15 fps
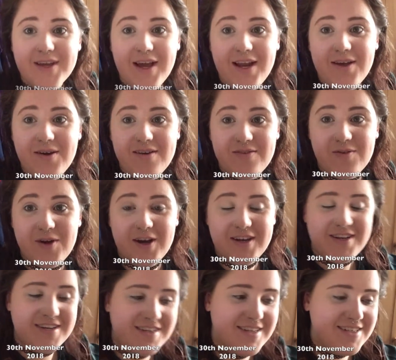Hello
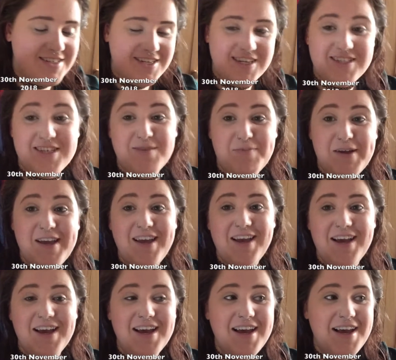everyone, Jess Nipper
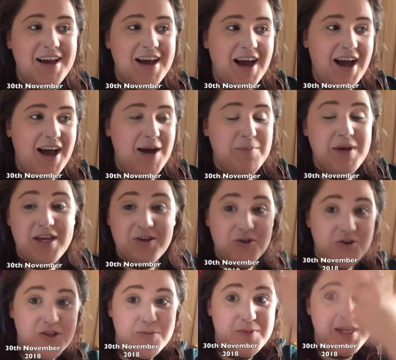here.
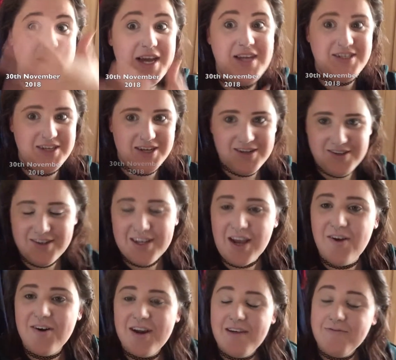Ignore the potato
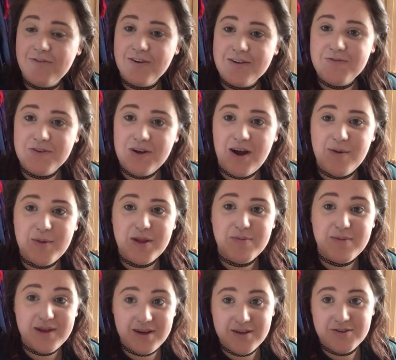currently in front of you. I'm in the
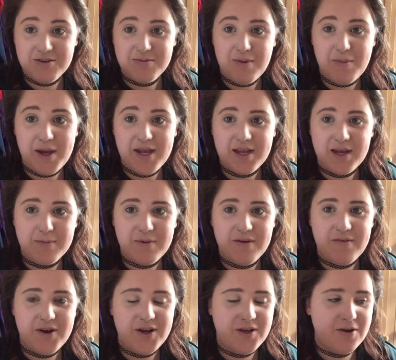middle of doing my makeup. I've
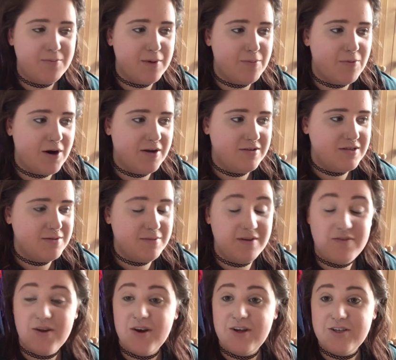only got my brows and my
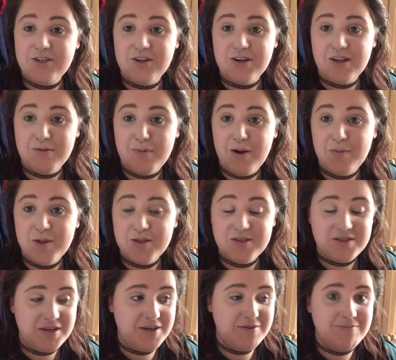foundation on at the moment,
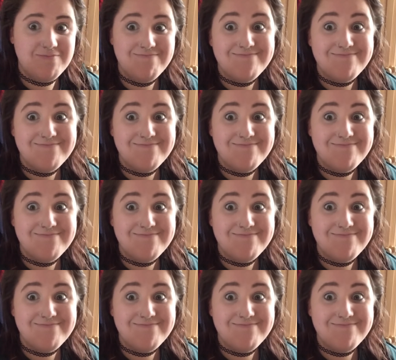so